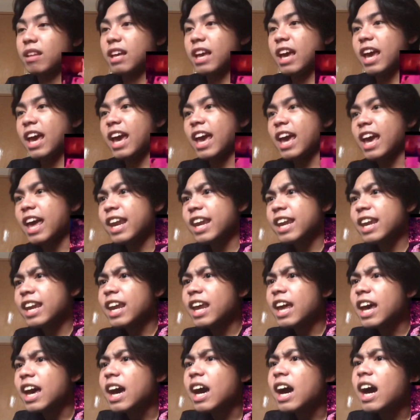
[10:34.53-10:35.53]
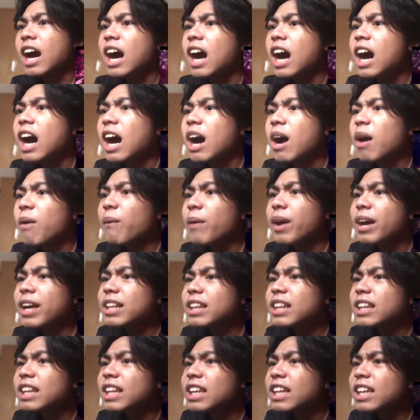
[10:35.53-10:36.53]
And
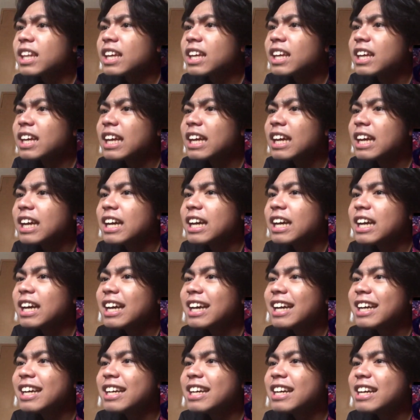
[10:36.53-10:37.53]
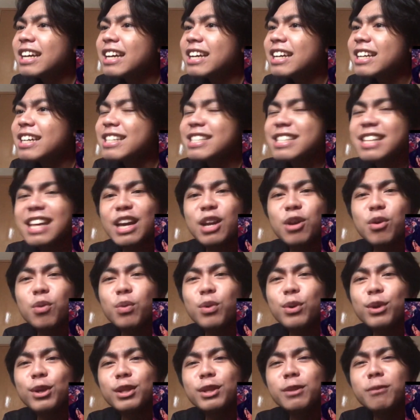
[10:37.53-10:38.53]
wait, is that a
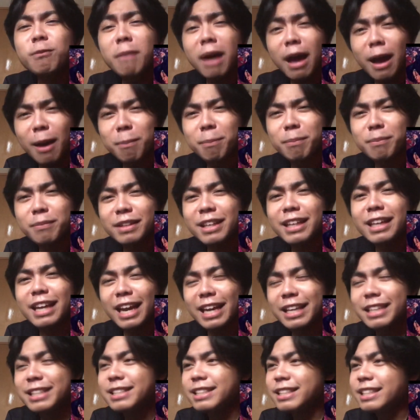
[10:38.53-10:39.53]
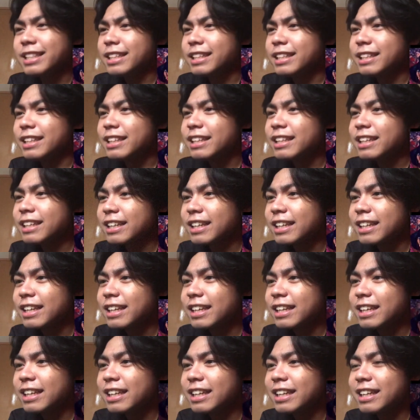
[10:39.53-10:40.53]
world map that I see?
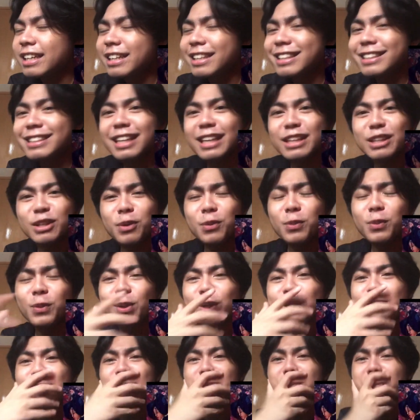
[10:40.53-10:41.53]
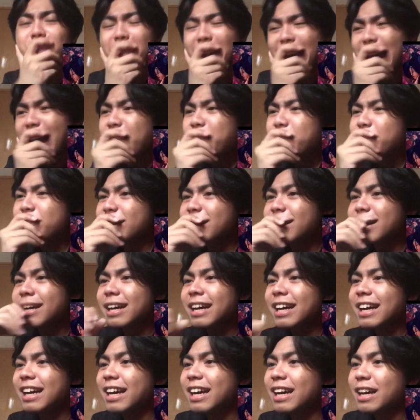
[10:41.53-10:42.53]
Is that a world map?
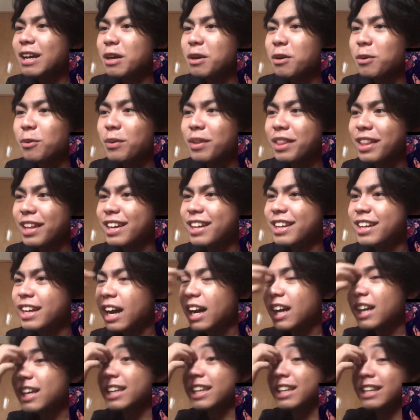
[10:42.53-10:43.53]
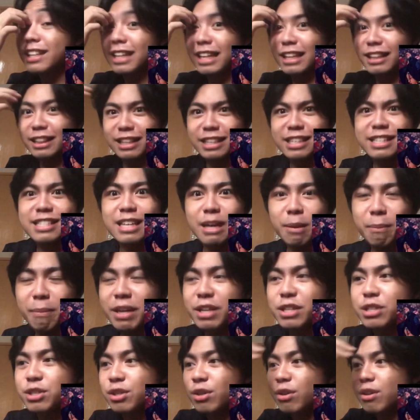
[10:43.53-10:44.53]
With a donkey that Lisa
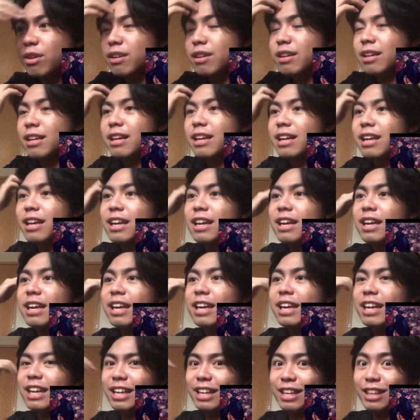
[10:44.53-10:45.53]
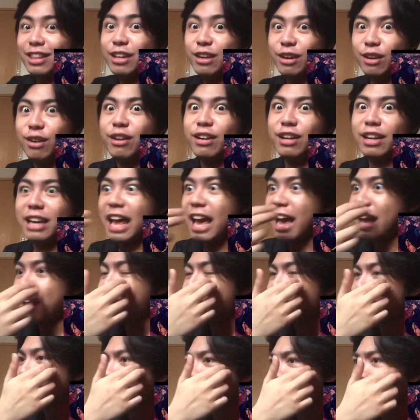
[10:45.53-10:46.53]
mentioned in their
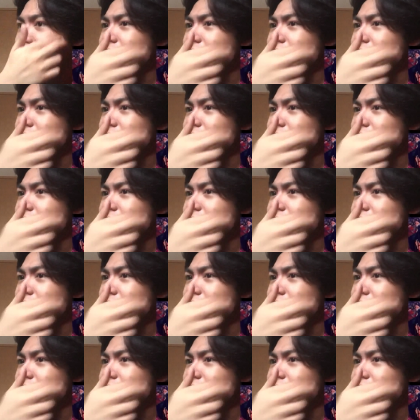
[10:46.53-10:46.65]
live?